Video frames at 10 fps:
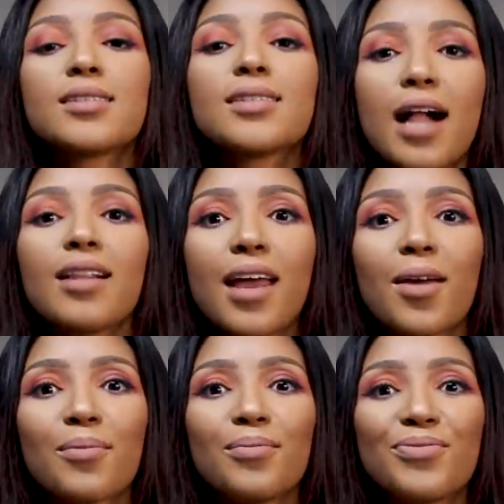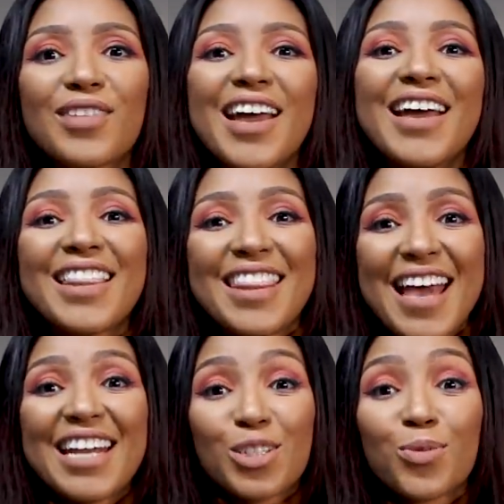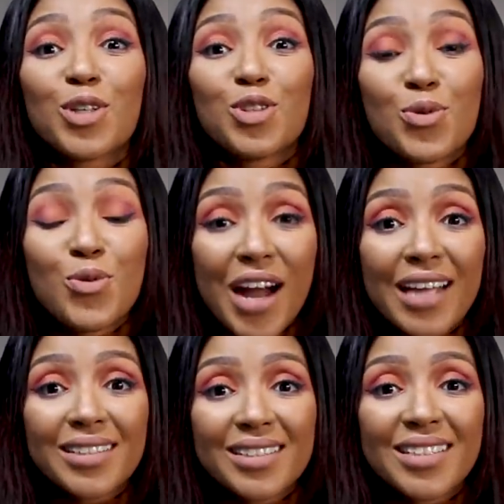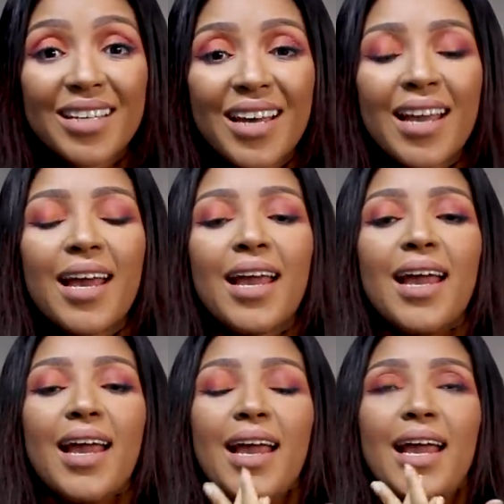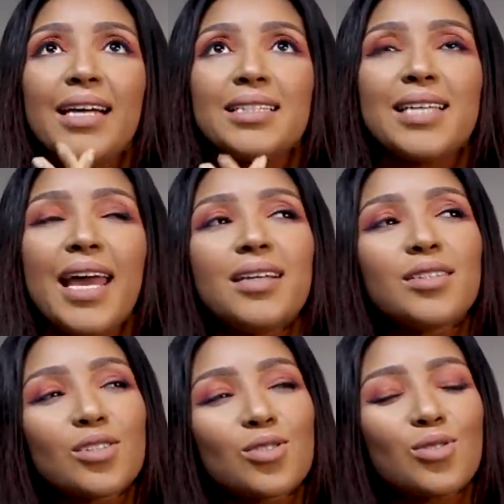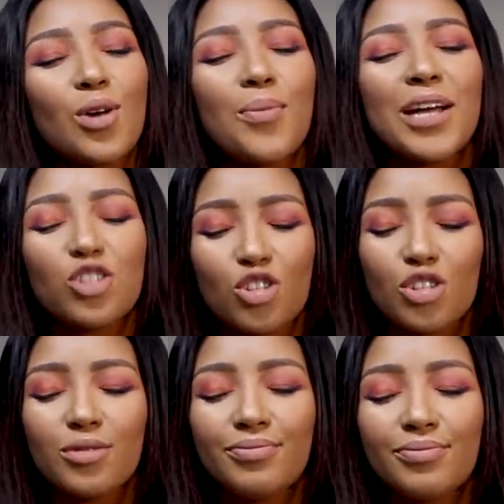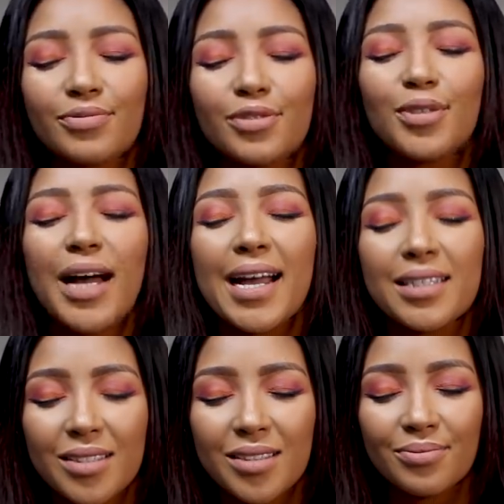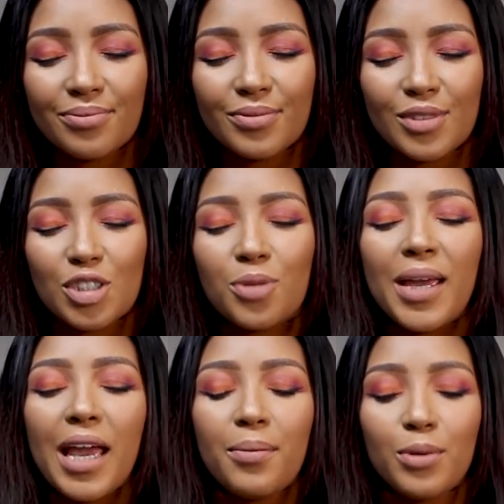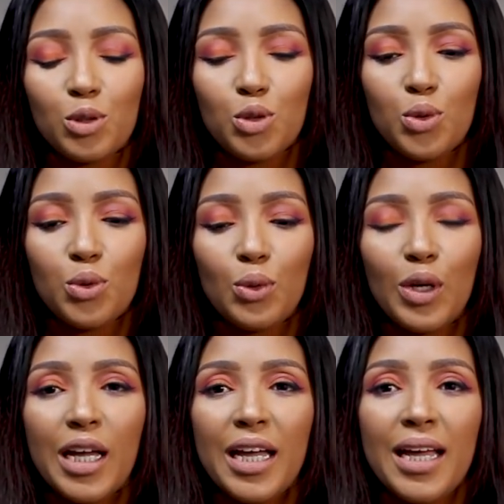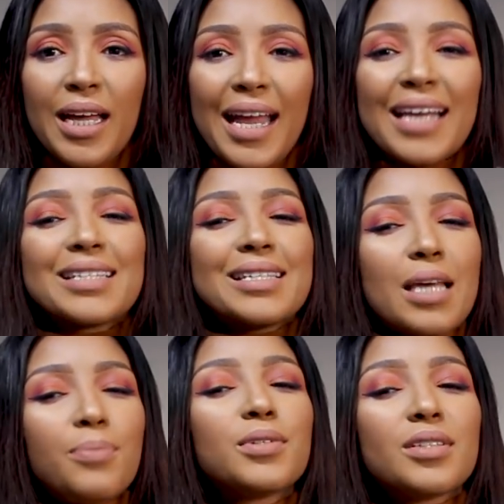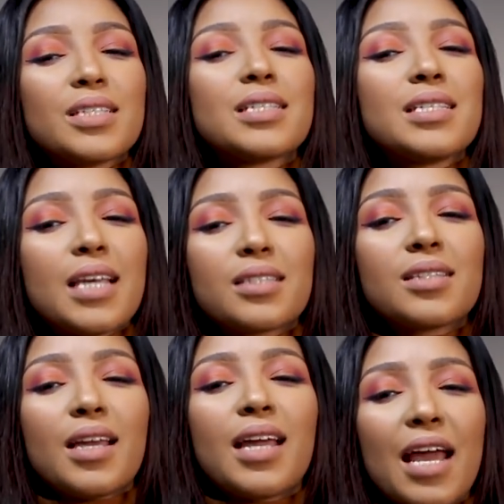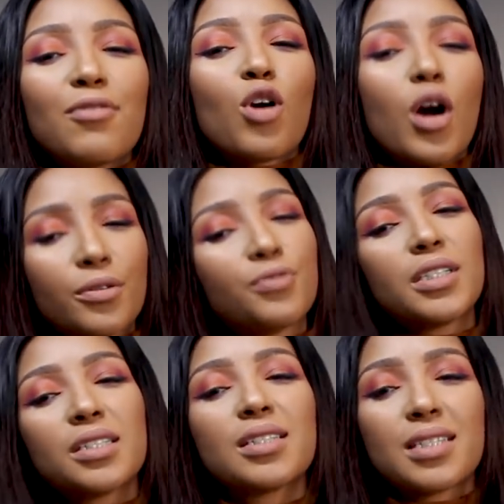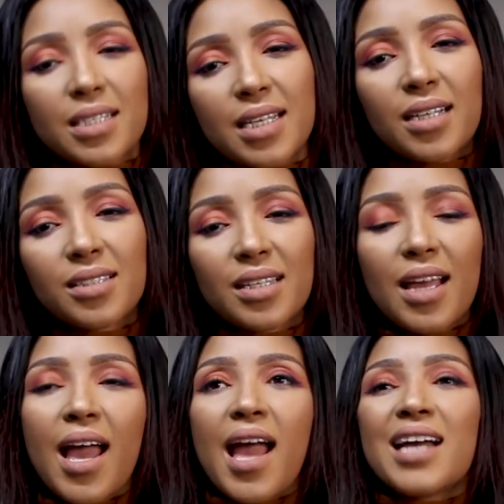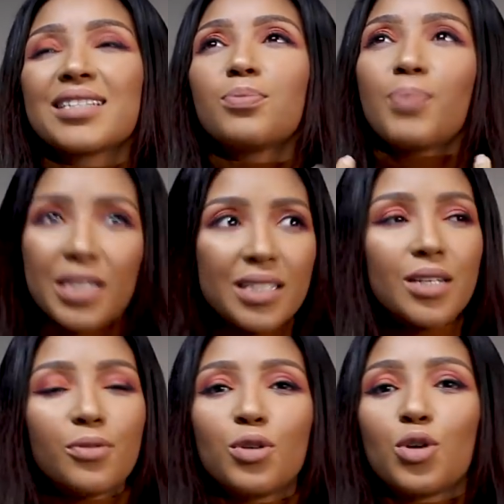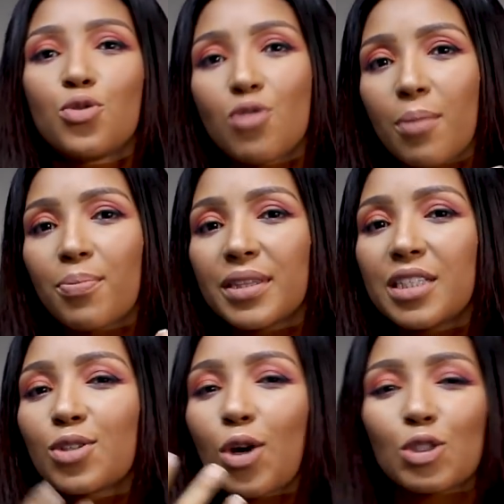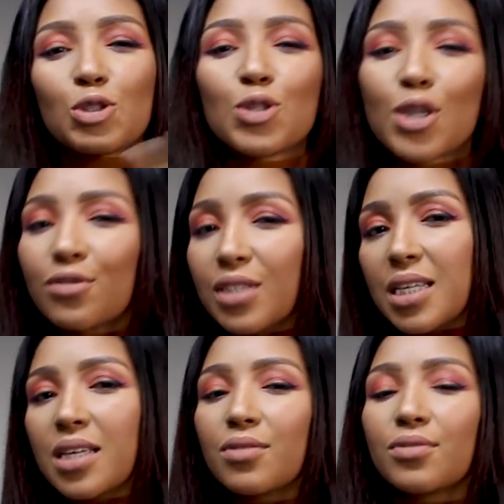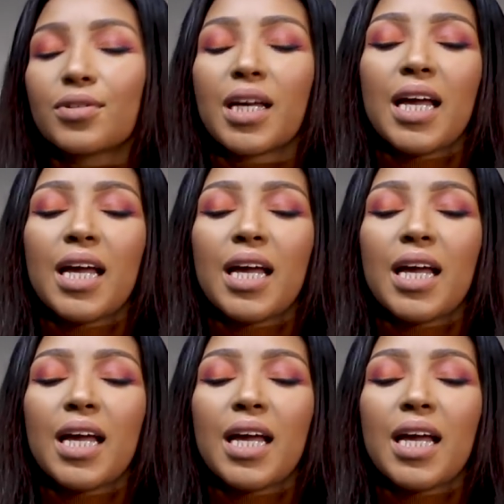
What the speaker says: tell him that is what you want. It takes so much for us to be able to accept the sex thing and have confidence in sex, especially if we grew up in these conservative